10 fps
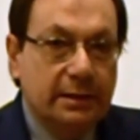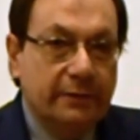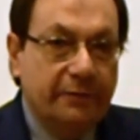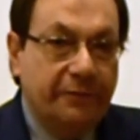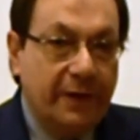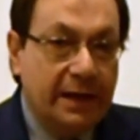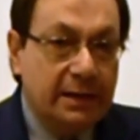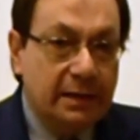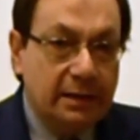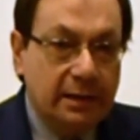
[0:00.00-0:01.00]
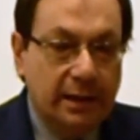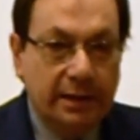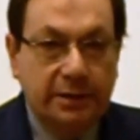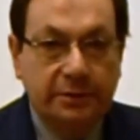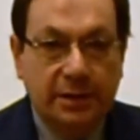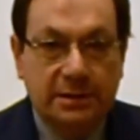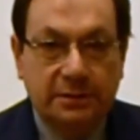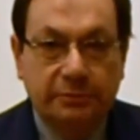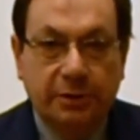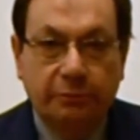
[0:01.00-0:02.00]
final accuracy
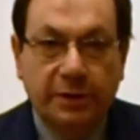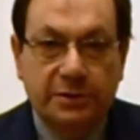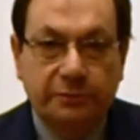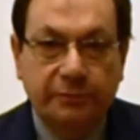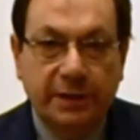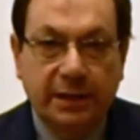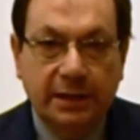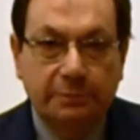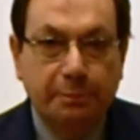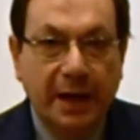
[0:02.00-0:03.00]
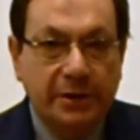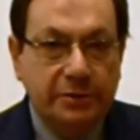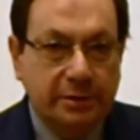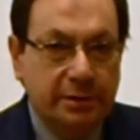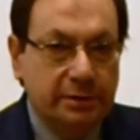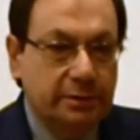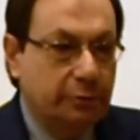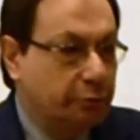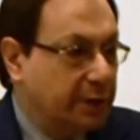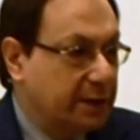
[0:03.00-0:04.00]
with which we can measure
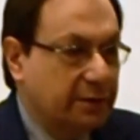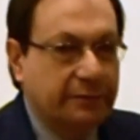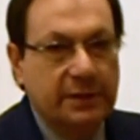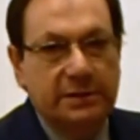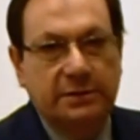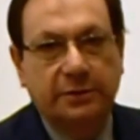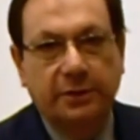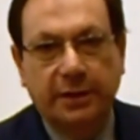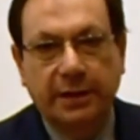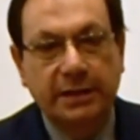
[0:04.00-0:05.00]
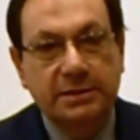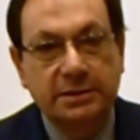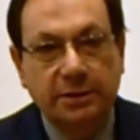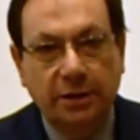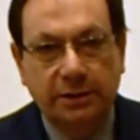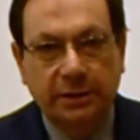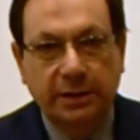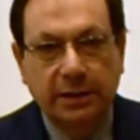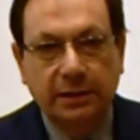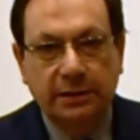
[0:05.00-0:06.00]
the width of this door is not
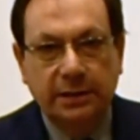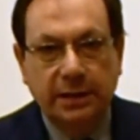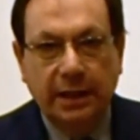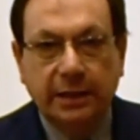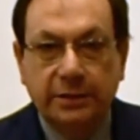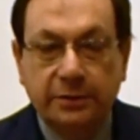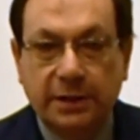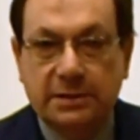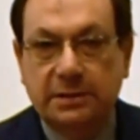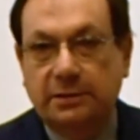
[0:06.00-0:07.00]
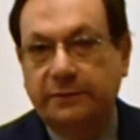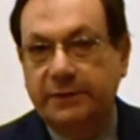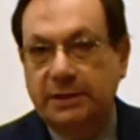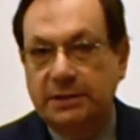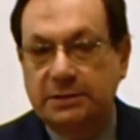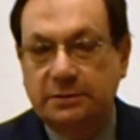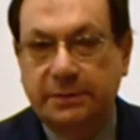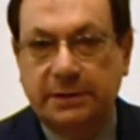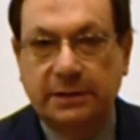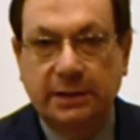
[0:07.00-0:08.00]
the accuracy of the
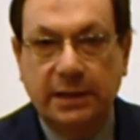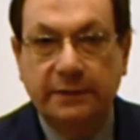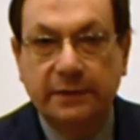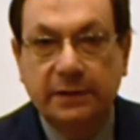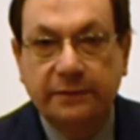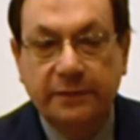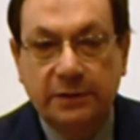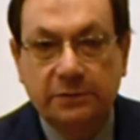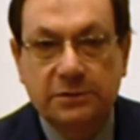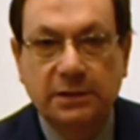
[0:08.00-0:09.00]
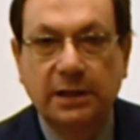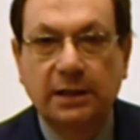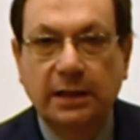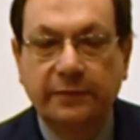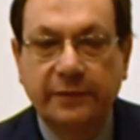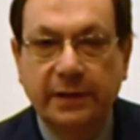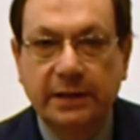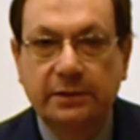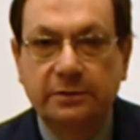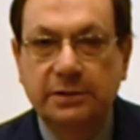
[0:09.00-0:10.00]
instrument. Even if you use a
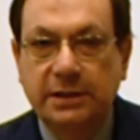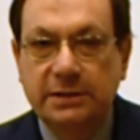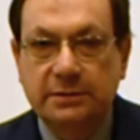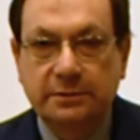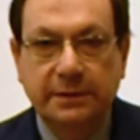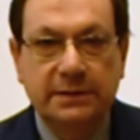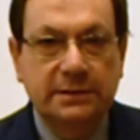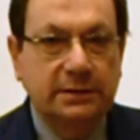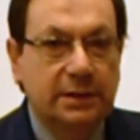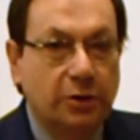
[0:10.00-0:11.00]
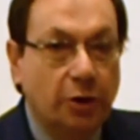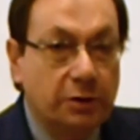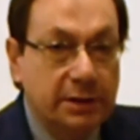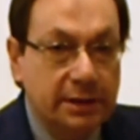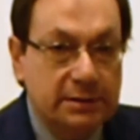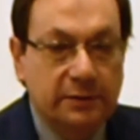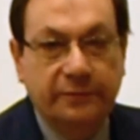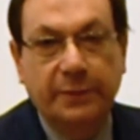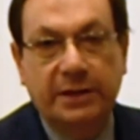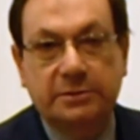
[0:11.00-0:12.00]
very good instrument, the context of
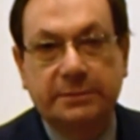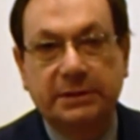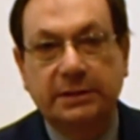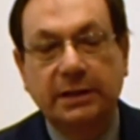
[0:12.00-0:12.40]
measurement